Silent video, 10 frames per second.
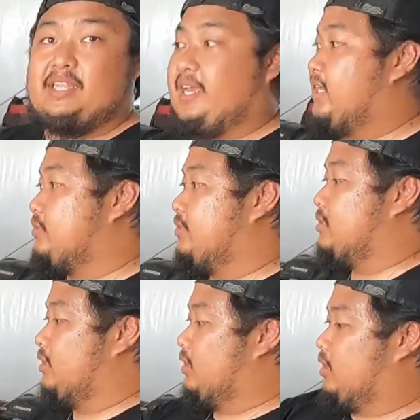We got the
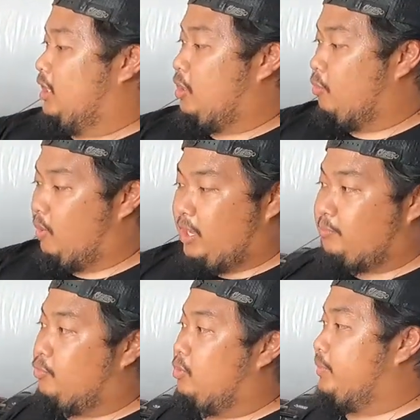axles. Oh,
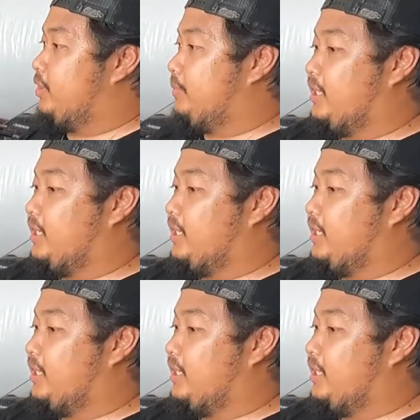wild boar wheel